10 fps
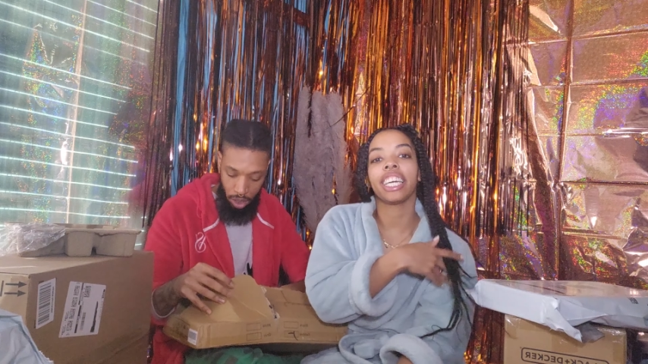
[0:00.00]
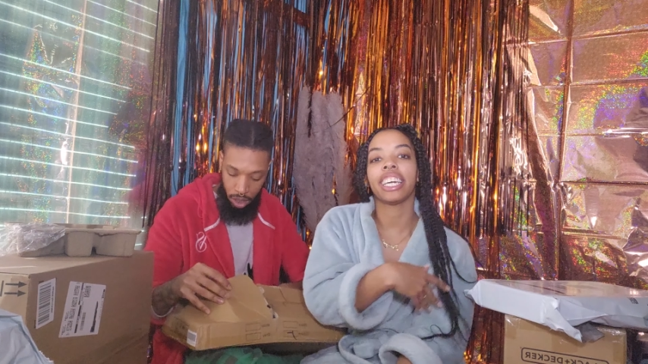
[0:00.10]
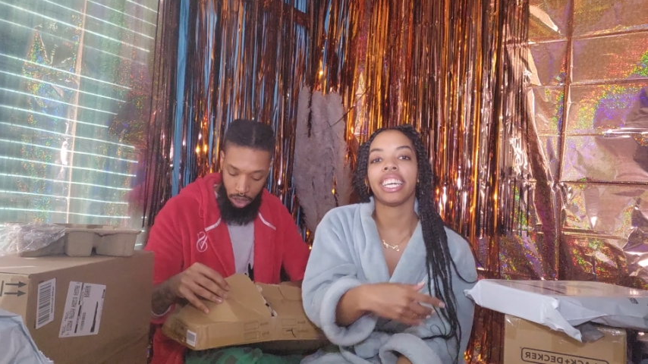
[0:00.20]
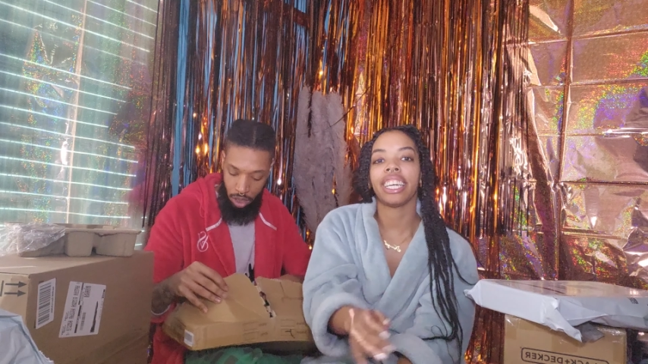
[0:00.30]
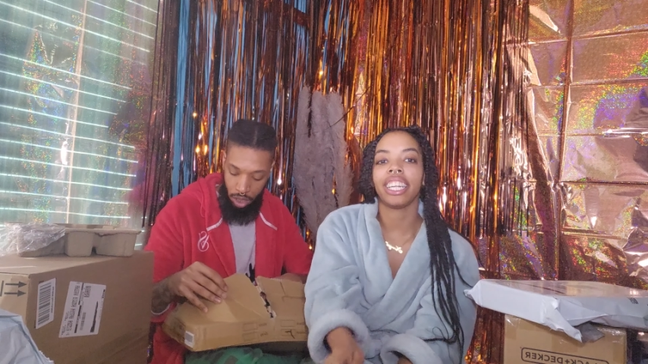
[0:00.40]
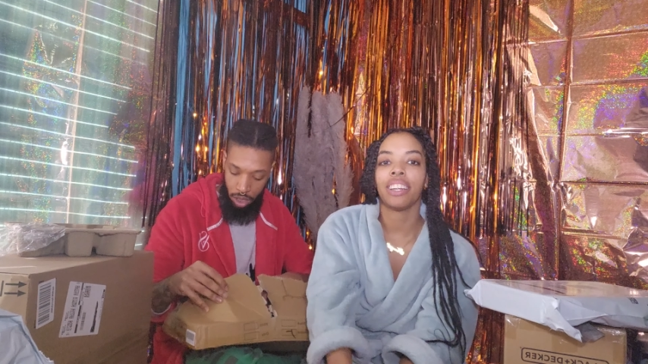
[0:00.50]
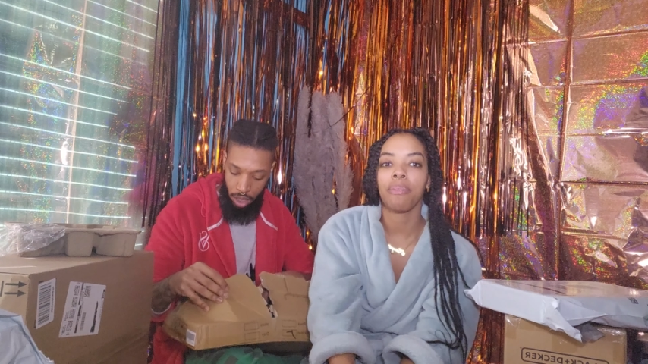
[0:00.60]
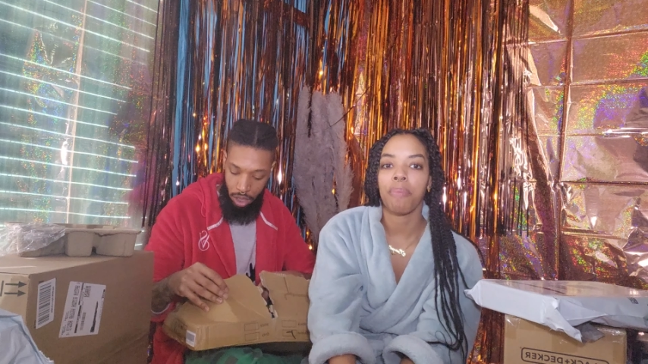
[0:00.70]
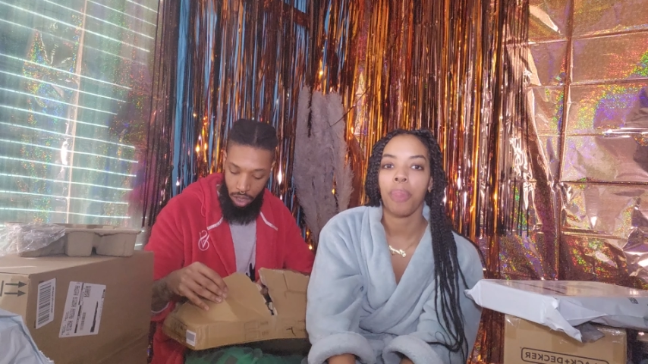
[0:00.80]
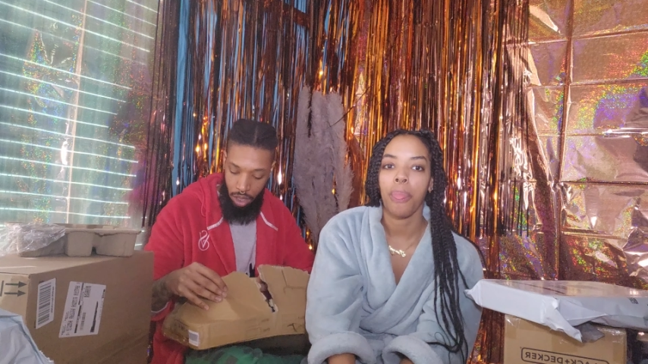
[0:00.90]

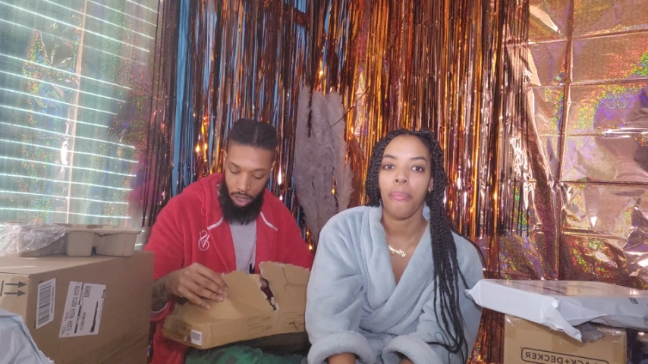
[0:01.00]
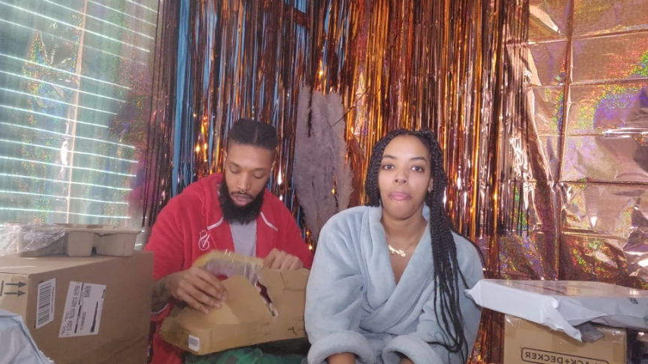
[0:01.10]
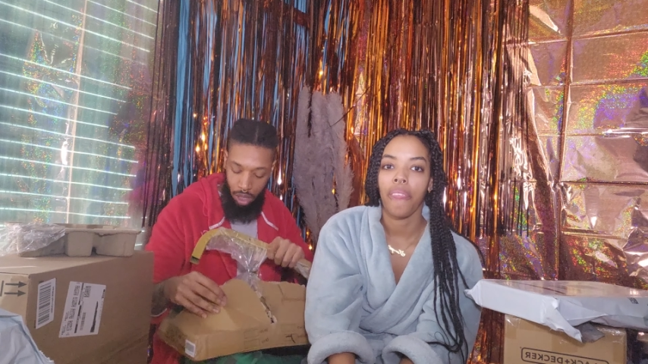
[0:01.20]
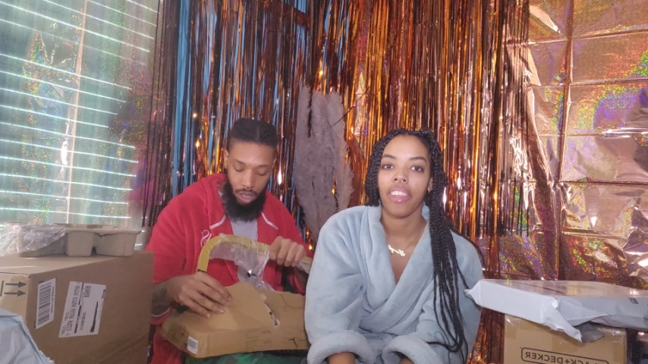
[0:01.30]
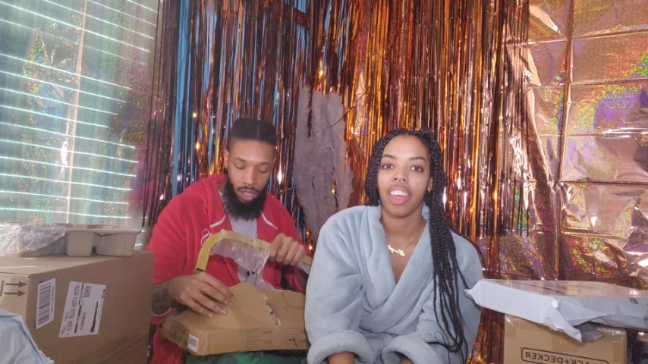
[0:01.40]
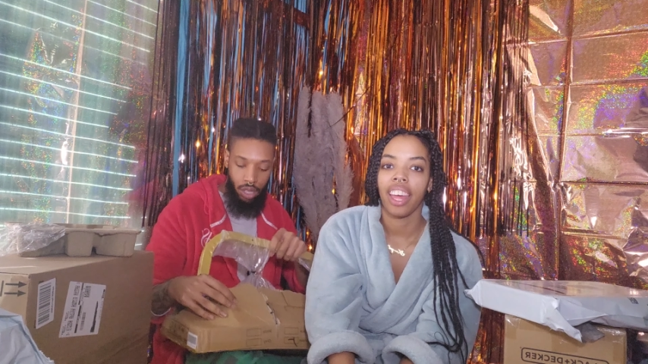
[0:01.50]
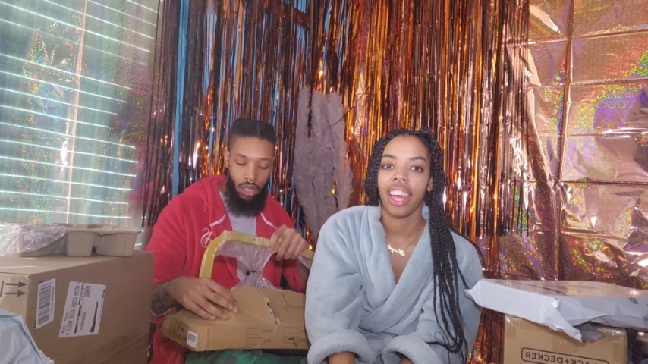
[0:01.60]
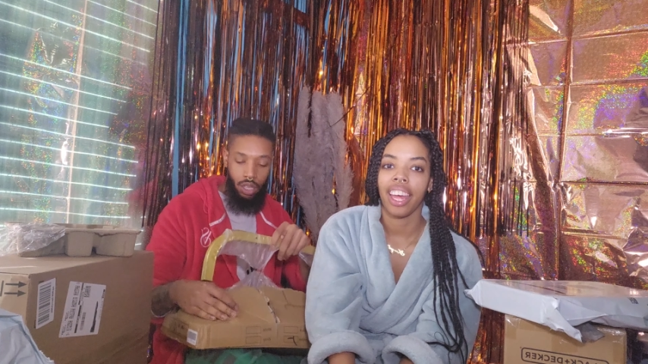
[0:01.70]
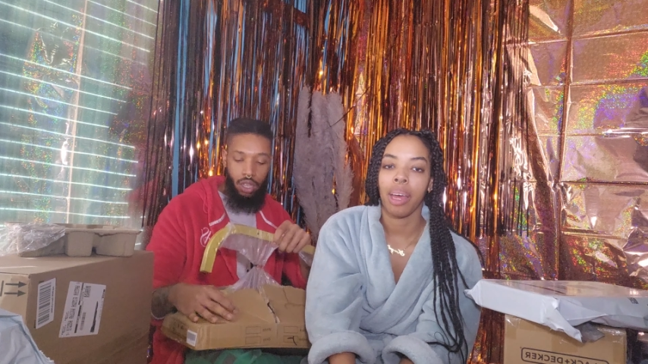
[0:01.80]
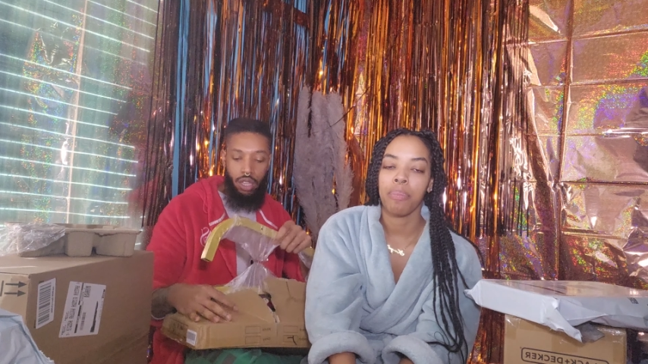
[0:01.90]
Speaker 1: good
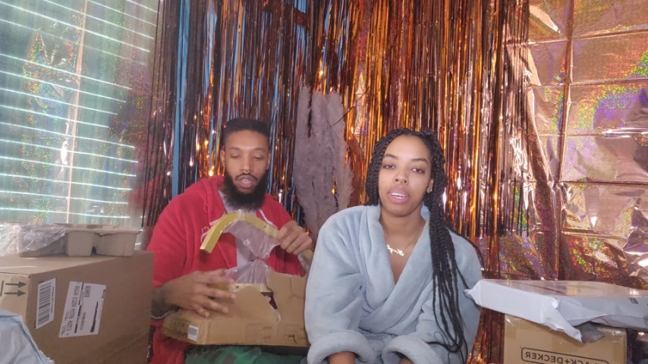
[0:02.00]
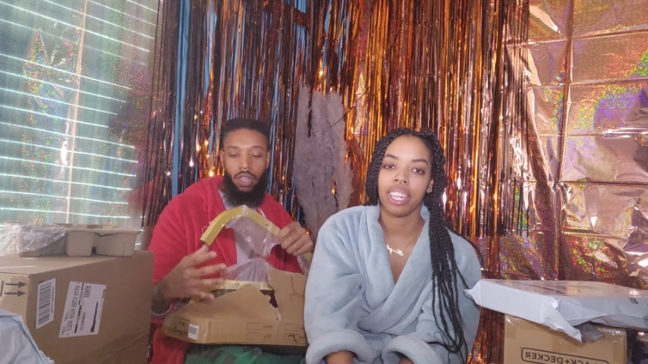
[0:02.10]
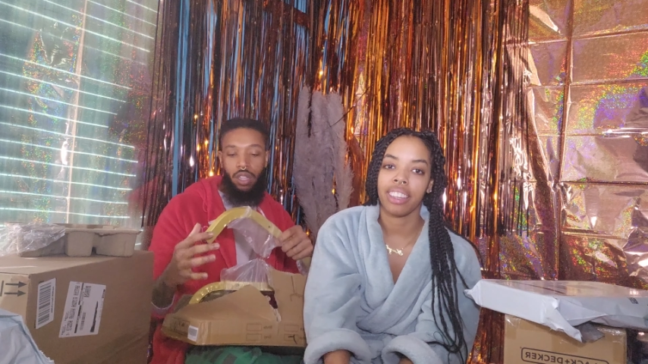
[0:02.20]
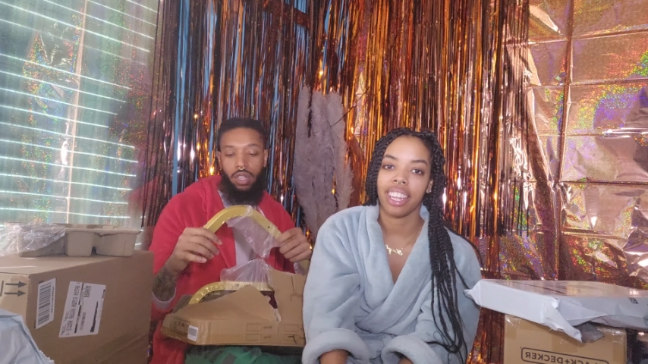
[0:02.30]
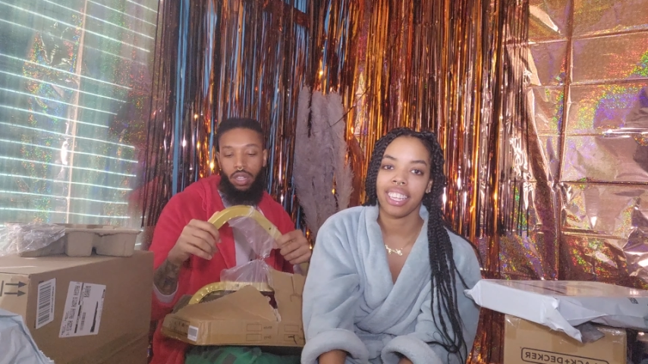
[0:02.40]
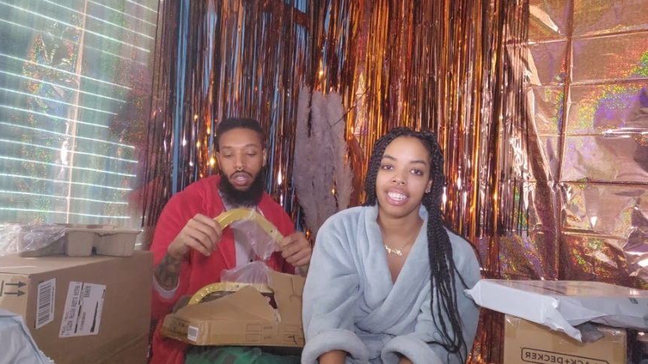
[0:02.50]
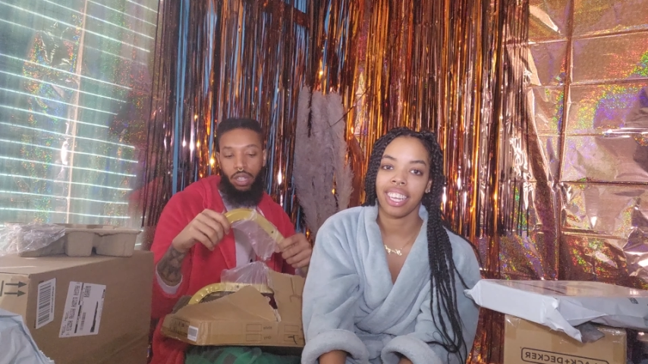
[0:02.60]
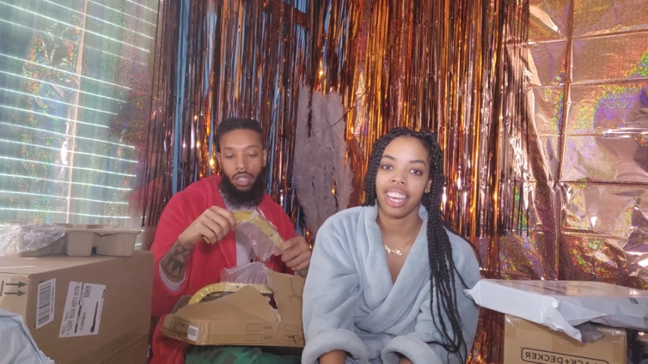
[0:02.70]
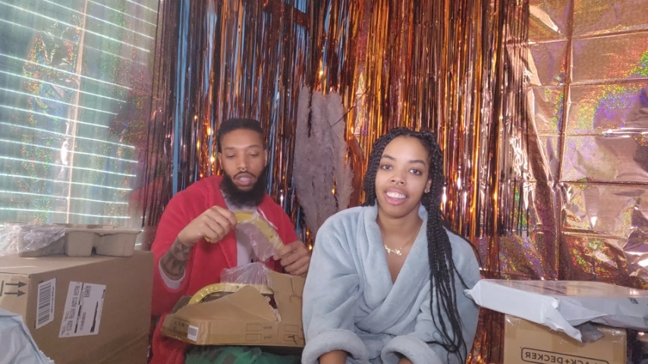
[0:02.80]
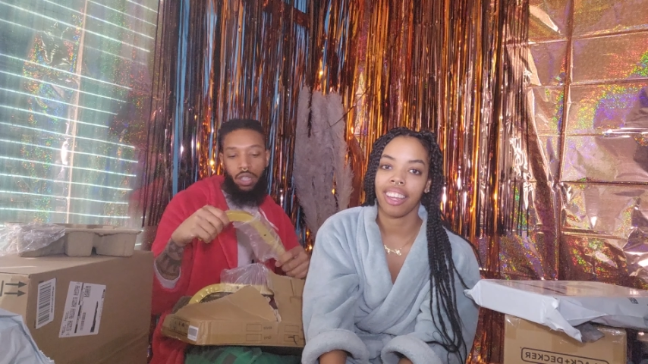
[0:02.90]
at putting things
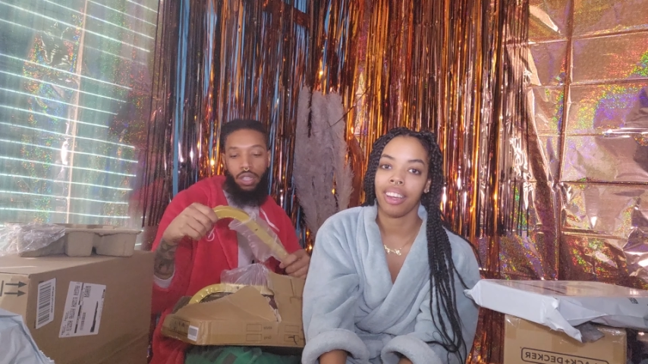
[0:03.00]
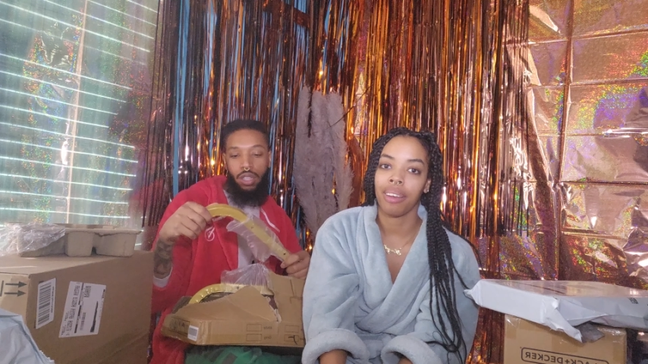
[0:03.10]
together,